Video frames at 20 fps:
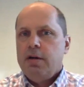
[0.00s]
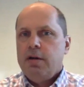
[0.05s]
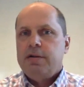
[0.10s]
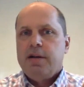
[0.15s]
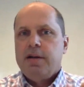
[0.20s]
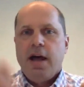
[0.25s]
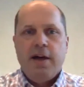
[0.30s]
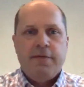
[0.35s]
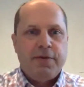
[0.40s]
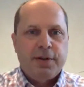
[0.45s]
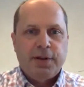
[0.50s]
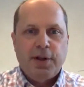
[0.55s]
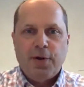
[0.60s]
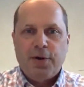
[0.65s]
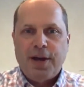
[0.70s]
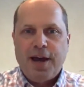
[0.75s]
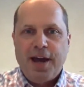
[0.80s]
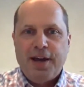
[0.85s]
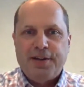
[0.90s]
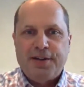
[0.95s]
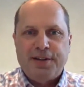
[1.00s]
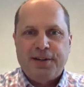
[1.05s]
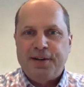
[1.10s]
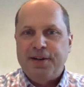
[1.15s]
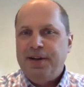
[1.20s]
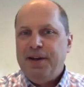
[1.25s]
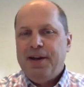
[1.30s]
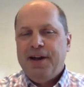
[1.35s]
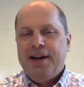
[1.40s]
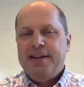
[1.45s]
to every location,
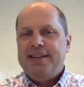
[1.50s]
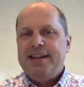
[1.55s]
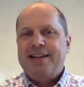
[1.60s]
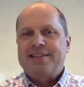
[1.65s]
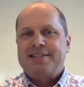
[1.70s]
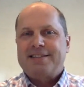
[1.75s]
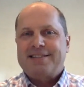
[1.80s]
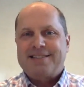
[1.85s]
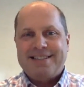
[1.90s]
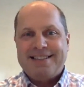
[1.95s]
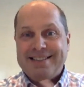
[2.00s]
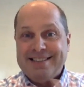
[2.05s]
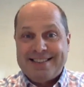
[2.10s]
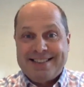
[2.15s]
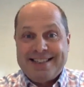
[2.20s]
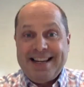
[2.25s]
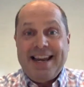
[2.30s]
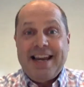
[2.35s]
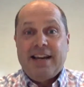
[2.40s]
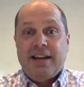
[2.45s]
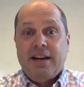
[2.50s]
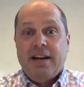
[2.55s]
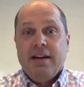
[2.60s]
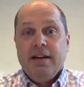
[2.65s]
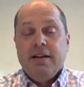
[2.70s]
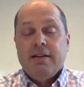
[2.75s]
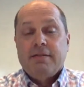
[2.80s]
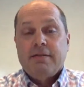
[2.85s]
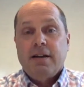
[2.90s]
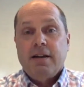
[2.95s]
and that's just insane,
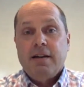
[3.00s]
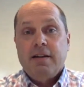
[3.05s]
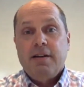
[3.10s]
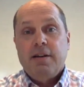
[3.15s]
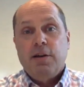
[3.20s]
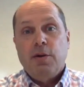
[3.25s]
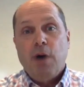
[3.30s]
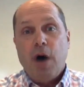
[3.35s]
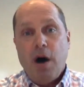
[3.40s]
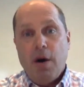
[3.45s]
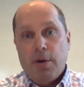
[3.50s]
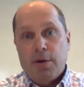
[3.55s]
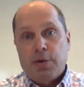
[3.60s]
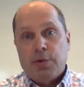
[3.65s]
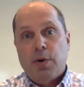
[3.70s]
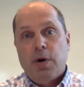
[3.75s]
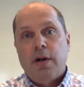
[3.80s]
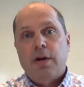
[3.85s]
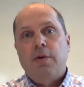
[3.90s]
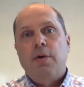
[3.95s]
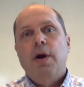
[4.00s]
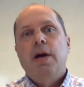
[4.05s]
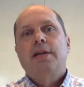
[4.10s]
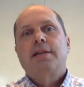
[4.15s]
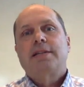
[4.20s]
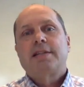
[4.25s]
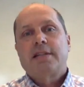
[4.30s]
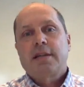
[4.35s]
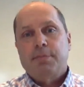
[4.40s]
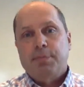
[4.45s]
right? You always want to
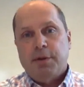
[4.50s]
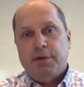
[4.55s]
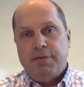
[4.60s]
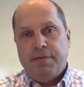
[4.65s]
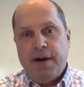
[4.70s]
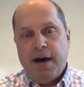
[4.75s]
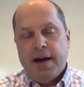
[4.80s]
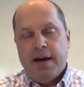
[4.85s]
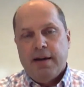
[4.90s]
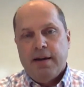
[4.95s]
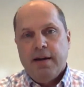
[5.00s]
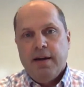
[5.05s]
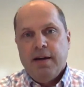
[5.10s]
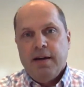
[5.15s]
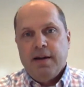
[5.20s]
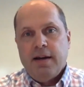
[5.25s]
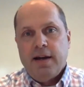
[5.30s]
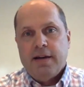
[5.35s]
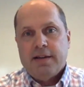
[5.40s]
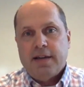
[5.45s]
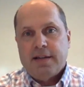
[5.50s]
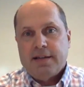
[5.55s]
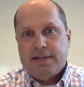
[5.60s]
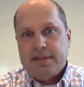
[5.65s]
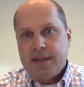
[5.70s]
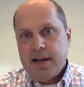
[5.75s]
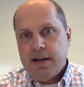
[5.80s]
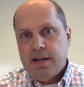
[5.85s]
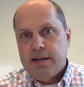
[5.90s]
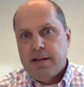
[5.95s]
simplify it. As I
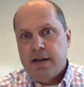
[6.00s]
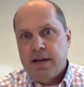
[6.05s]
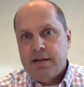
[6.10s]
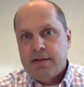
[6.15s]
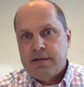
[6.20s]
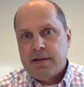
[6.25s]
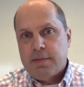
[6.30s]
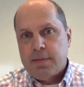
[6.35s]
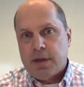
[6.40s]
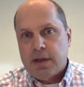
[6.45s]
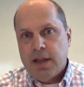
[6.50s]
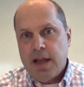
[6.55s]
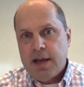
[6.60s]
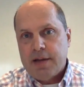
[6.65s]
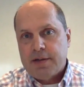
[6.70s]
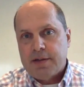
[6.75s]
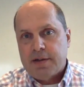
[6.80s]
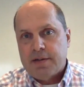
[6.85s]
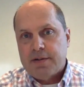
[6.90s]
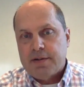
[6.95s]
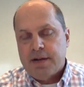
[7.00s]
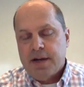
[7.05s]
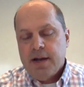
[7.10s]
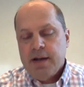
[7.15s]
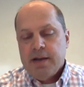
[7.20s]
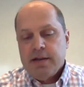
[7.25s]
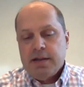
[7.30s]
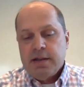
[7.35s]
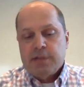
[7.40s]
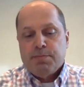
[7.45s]
said in some of the lectures,
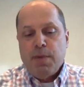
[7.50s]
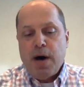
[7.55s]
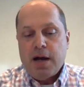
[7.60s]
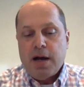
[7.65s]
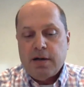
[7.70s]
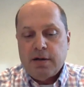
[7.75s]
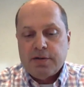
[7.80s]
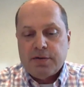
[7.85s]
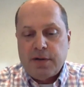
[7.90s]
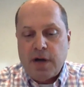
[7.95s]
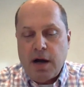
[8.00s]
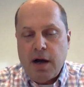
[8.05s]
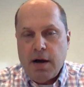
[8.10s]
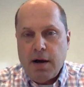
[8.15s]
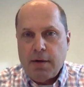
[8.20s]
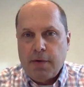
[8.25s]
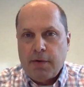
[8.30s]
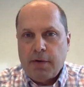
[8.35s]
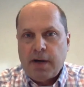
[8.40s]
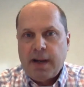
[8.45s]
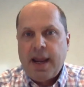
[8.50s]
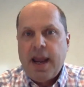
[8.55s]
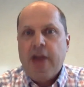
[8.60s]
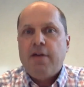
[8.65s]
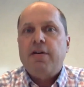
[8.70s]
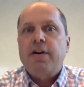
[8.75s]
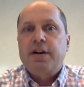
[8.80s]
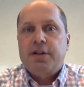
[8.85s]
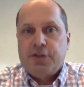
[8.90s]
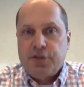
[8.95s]
these models are
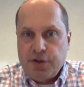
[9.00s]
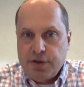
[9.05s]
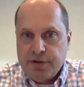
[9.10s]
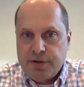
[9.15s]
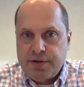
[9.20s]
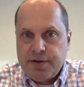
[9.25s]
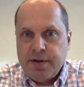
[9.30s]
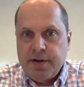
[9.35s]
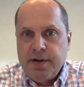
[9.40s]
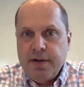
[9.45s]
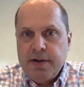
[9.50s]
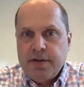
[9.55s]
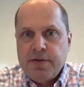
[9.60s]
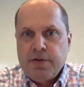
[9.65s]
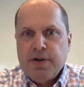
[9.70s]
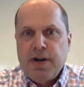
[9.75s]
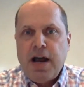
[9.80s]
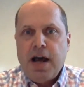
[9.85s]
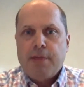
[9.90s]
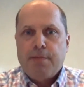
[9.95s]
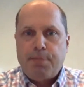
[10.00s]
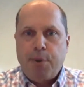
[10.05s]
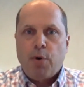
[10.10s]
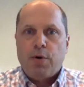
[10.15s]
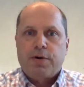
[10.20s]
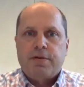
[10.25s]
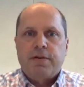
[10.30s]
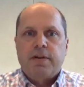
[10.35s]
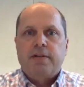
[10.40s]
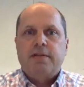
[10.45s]
caricatures. They're not
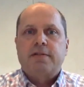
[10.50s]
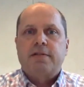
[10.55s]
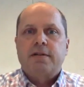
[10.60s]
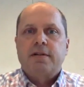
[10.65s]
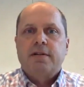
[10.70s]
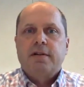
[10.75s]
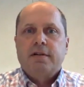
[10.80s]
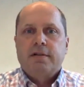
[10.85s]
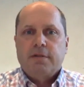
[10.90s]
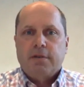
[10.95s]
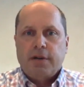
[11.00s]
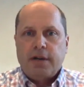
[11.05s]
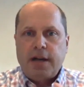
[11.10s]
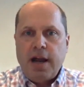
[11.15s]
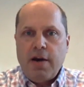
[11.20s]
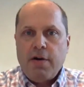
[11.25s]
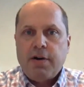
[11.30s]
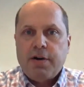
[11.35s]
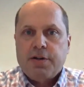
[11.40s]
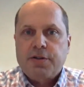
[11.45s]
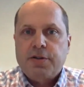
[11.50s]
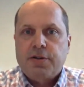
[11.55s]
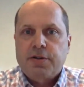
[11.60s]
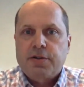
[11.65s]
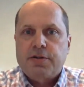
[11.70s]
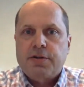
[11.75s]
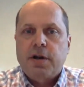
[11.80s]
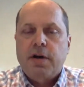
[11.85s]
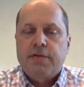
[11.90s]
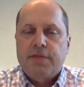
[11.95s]
portraits. They're
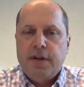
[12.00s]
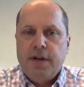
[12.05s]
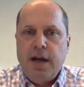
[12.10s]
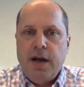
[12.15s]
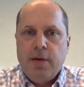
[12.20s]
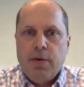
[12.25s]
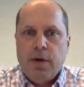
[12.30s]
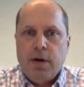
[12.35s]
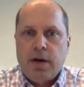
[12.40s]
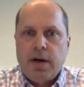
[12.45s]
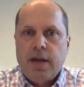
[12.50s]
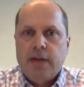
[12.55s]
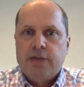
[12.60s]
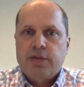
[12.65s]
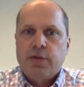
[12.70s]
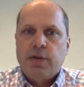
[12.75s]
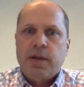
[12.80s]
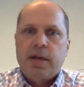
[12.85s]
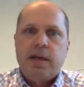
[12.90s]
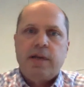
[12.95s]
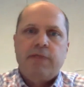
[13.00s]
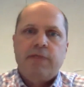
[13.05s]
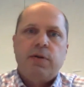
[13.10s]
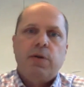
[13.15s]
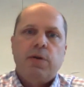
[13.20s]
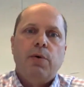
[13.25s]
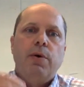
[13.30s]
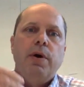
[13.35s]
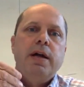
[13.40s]
caricatures of the network. And so they give you